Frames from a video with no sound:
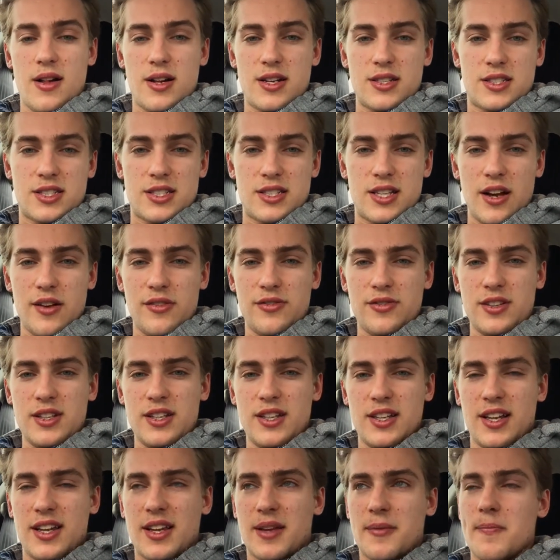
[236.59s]
it's definitely
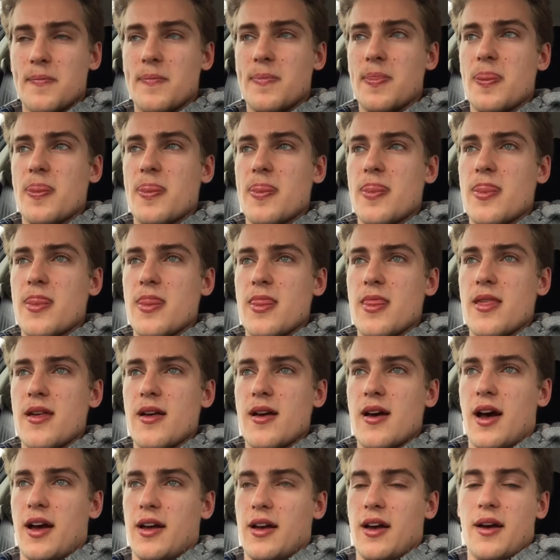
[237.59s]
like,
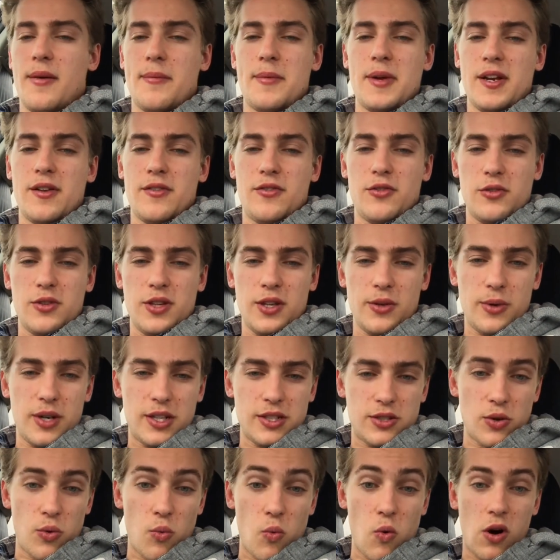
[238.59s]
I mean, I've only
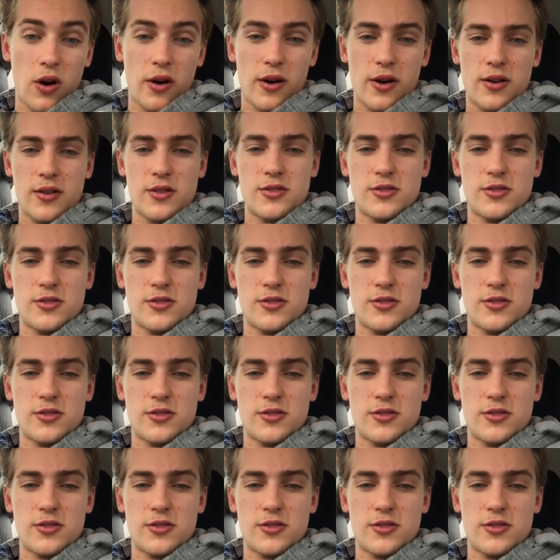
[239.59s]
went to one,